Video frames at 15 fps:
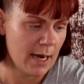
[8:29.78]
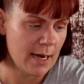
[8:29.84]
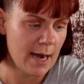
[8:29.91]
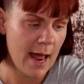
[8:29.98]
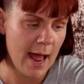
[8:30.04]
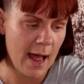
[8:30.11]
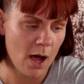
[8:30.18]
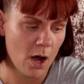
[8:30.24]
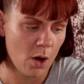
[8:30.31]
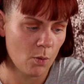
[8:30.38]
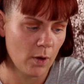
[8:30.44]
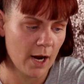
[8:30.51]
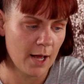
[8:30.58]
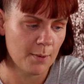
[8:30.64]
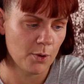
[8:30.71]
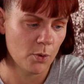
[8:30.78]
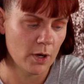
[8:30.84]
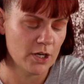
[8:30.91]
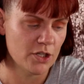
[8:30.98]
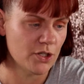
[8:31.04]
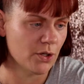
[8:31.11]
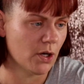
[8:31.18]
now what I'm
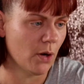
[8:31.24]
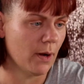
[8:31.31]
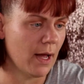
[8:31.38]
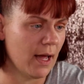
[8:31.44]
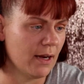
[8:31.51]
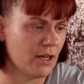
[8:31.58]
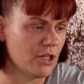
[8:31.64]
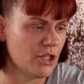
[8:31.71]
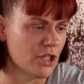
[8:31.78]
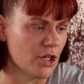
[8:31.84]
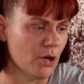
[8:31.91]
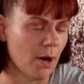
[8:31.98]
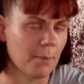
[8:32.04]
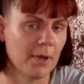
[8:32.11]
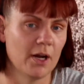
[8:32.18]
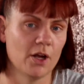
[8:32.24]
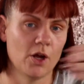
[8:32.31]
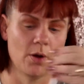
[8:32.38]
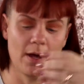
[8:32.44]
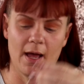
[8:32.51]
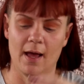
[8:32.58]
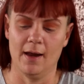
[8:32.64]
going to go ahead and do, I'm going to
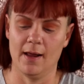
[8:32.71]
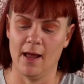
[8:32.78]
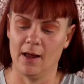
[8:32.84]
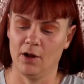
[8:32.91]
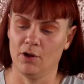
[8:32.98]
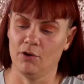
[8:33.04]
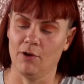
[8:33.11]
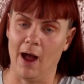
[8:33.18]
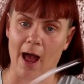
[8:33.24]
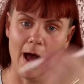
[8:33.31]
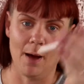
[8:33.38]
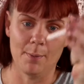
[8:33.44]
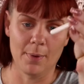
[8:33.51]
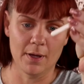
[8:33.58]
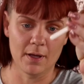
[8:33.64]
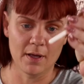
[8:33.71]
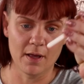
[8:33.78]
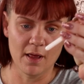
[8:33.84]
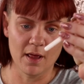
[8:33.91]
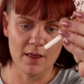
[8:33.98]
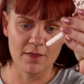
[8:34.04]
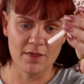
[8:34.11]
go ahead and grab
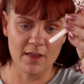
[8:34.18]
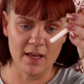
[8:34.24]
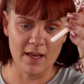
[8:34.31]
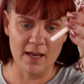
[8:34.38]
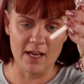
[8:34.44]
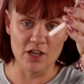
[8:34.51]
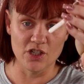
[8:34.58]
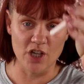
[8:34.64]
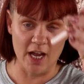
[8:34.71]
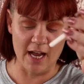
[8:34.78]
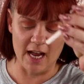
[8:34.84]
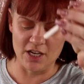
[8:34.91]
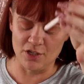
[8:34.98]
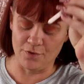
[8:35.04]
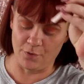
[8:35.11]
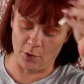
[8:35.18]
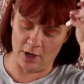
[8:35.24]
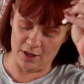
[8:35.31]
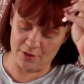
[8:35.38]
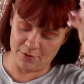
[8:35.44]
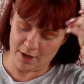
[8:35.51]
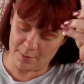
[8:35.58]
the J H
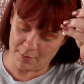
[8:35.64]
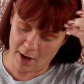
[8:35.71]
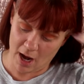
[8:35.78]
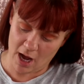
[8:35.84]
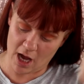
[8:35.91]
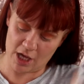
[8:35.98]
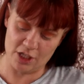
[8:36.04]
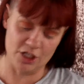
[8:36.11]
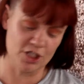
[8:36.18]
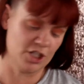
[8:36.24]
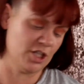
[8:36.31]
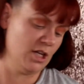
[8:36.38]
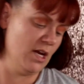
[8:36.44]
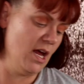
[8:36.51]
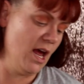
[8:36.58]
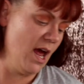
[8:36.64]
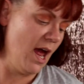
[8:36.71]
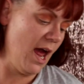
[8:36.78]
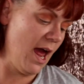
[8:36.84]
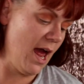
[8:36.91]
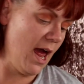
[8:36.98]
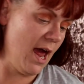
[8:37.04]
forty-three brush,
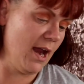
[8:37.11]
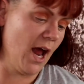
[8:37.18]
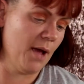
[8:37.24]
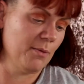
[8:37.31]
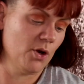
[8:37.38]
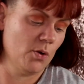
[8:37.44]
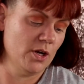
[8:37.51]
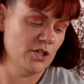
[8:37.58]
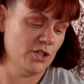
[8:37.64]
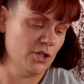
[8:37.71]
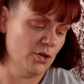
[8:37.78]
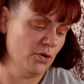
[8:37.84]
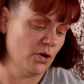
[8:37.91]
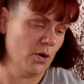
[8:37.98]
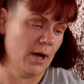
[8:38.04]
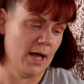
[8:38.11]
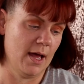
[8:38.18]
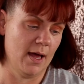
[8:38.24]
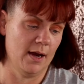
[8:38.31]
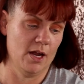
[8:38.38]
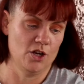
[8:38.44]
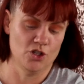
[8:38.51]
and I'm going to go
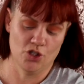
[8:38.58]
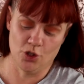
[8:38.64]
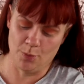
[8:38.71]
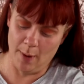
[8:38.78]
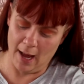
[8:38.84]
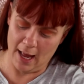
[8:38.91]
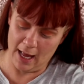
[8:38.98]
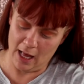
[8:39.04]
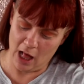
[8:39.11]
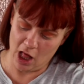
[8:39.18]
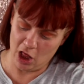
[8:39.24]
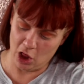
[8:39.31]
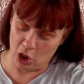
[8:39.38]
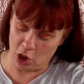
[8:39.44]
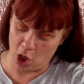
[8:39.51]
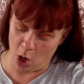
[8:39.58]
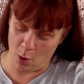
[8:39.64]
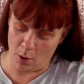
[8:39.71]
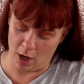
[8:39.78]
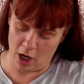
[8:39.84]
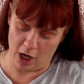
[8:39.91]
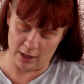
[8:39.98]
ahead and do my
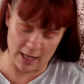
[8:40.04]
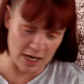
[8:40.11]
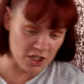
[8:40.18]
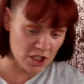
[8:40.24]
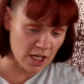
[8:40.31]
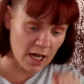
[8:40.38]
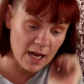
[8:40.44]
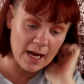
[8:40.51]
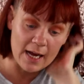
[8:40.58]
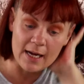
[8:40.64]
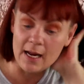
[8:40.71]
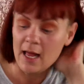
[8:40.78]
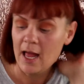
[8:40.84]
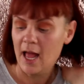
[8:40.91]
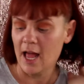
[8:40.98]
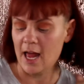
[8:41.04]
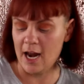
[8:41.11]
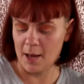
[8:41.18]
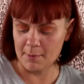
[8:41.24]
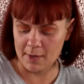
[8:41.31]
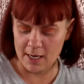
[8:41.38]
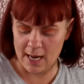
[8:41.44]
lower lash line, and
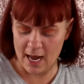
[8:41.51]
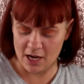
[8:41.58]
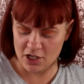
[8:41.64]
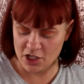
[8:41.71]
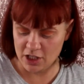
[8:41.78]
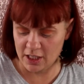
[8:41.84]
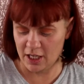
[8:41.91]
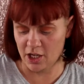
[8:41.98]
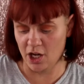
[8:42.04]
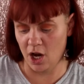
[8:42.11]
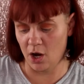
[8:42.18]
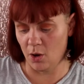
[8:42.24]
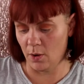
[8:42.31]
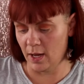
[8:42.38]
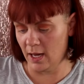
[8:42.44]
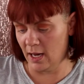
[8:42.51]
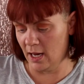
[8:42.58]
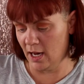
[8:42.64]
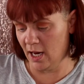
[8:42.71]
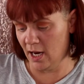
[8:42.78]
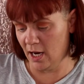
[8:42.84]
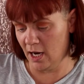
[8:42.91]
I'm going to actually go
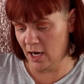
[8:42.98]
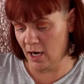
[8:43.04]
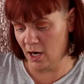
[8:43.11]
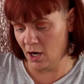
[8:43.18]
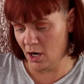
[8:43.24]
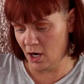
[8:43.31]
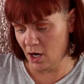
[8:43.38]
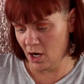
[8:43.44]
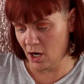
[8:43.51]
in